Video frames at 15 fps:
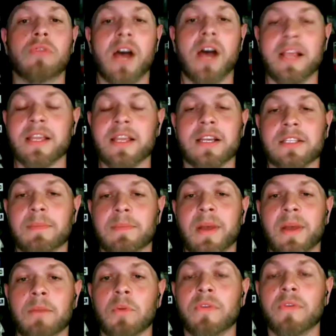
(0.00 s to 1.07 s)
I think it's a
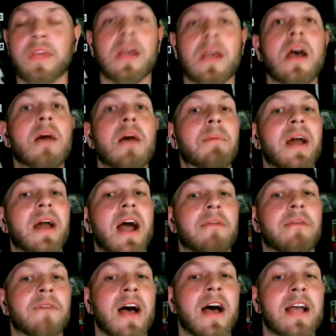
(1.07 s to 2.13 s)
better movie, but I
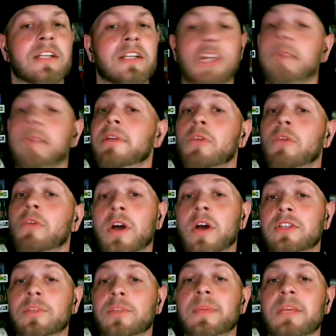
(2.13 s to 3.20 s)
find Terminator 1
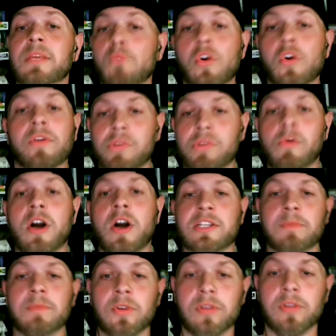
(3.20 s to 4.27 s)
to be more
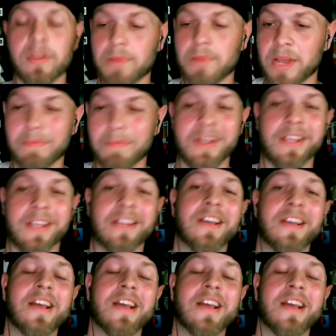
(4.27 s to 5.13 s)
rewatchable, in my opinion.